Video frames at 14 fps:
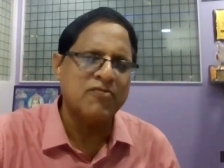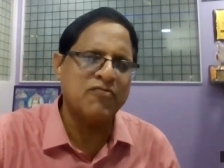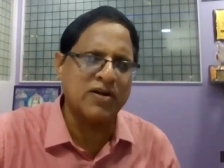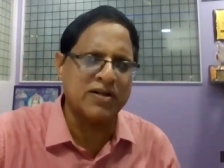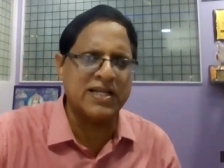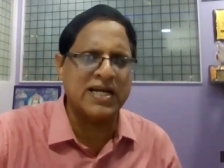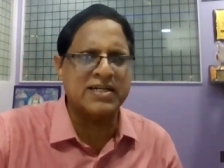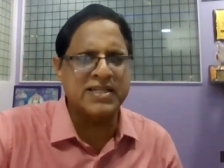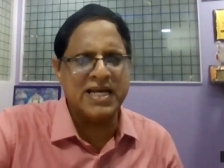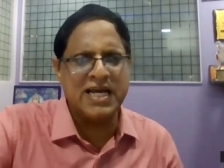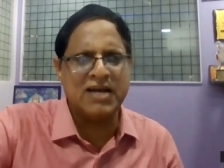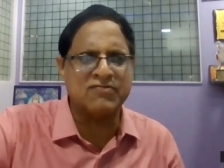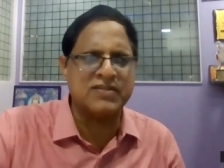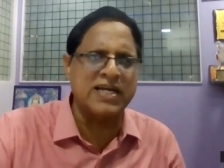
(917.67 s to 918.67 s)
For that, they
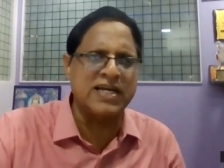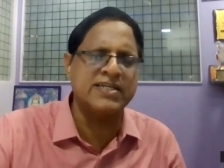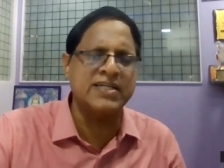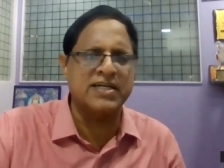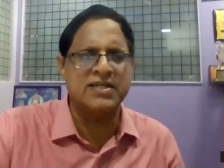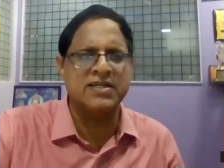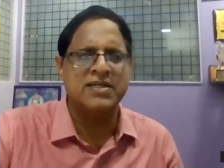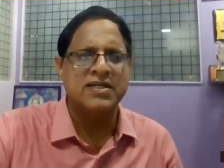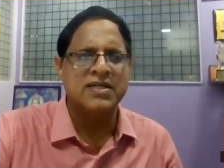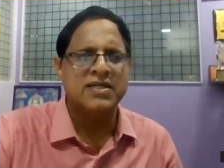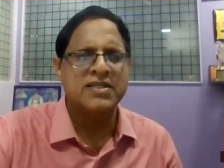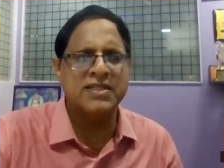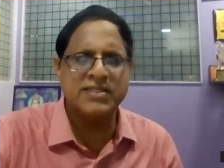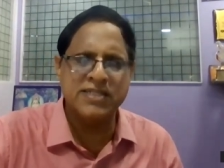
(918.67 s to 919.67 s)
have cited
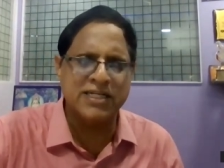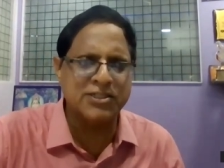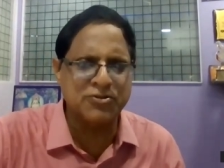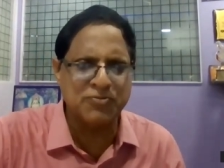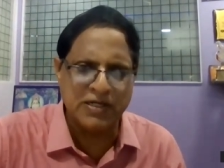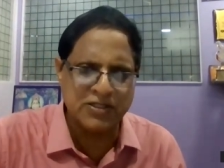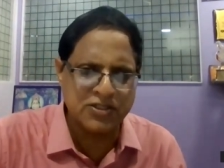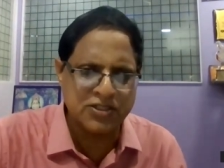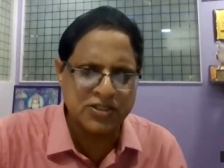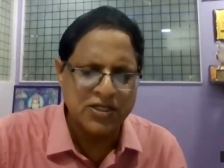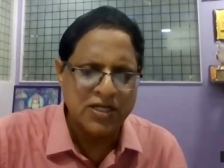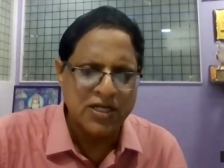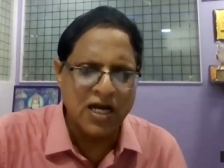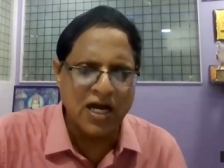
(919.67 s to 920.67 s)
the judgments